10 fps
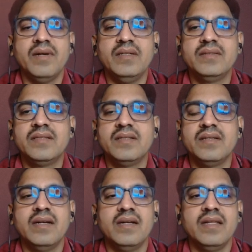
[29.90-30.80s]
Friends,
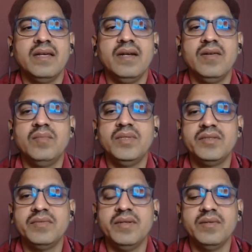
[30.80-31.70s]
at the end of
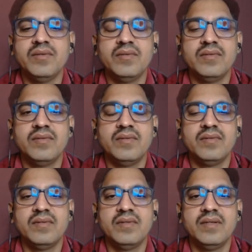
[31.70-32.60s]
this video,
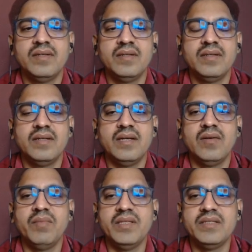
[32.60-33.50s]

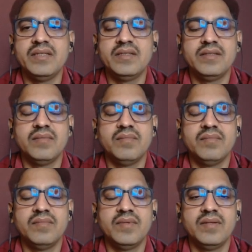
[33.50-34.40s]
I have mentioned
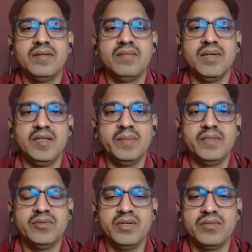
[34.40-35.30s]
some
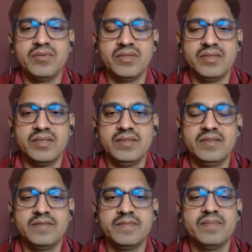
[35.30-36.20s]
multiple choice questions